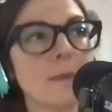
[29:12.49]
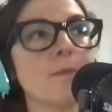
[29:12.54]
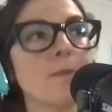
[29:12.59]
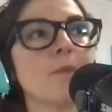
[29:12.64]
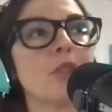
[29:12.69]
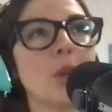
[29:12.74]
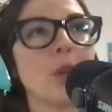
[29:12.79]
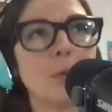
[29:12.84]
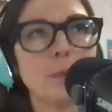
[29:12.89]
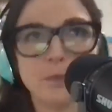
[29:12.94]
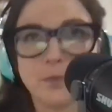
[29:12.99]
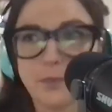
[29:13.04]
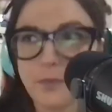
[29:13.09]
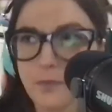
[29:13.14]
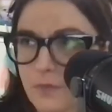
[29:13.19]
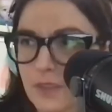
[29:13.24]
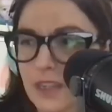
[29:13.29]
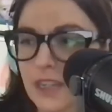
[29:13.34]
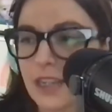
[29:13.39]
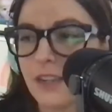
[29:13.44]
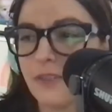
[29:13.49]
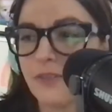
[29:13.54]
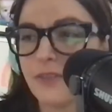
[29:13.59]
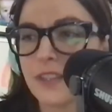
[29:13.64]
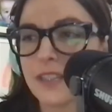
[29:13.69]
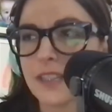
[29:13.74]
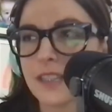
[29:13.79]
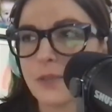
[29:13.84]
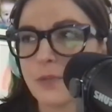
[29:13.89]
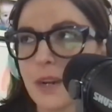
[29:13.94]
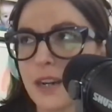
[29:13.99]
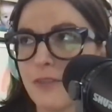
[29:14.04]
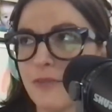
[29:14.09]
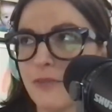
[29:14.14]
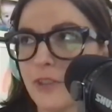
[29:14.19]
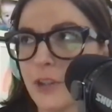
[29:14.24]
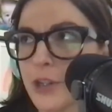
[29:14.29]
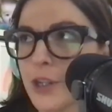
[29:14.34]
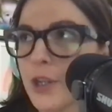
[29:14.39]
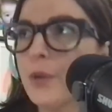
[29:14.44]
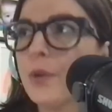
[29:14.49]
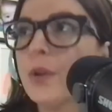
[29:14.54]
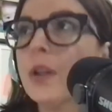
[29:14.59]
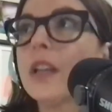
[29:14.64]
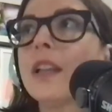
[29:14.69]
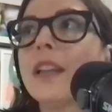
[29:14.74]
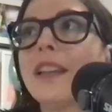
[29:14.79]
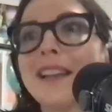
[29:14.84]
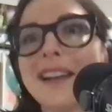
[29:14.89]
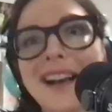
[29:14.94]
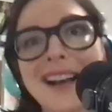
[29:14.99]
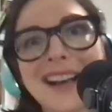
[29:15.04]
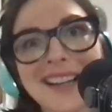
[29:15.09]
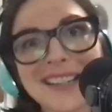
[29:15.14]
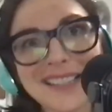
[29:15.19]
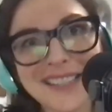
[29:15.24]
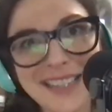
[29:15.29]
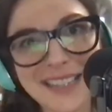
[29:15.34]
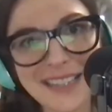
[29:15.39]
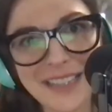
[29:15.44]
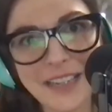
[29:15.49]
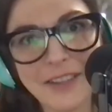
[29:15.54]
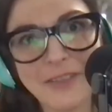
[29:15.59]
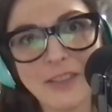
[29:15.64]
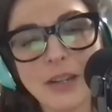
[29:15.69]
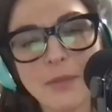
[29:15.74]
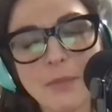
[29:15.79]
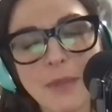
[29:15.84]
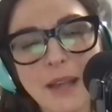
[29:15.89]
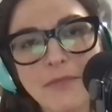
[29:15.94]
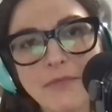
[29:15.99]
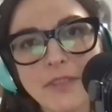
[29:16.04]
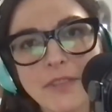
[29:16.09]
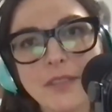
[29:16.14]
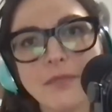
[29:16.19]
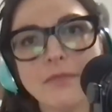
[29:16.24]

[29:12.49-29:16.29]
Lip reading: So if this is right for you, I say give it a month,